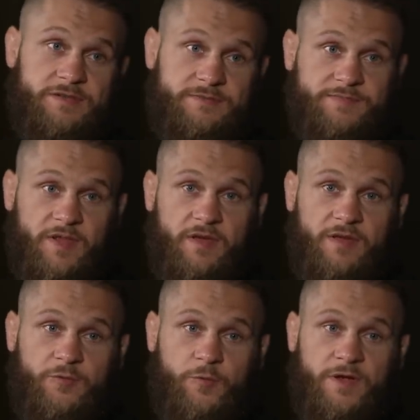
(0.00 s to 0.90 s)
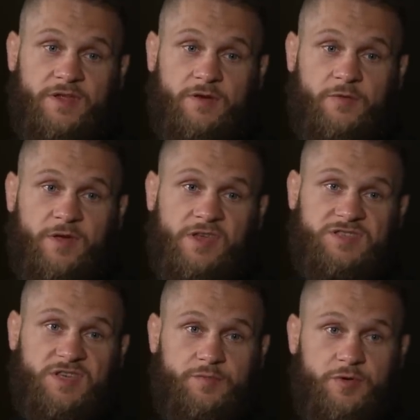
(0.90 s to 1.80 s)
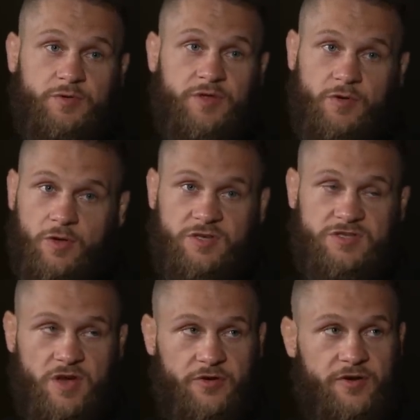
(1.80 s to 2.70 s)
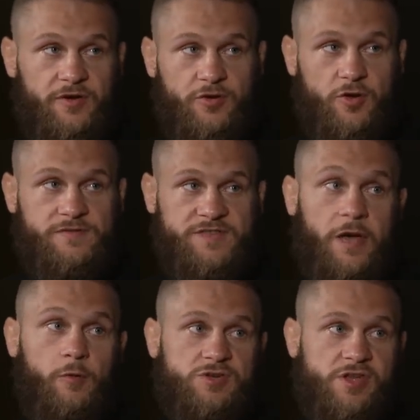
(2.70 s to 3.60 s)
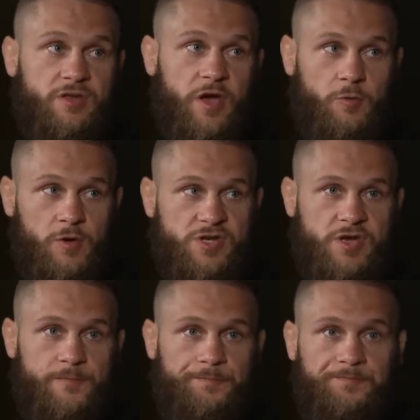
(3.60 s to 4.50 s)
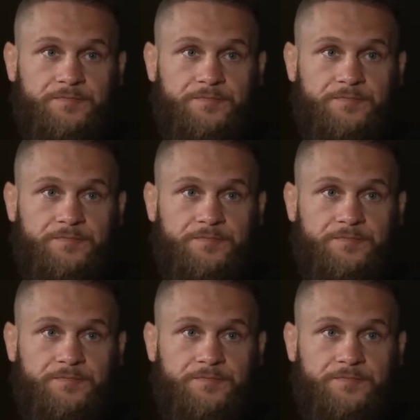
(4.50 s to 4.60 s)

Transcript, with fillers: Mm-hmm. And when he his debut and all his career in UFC, I watch it, I watch him.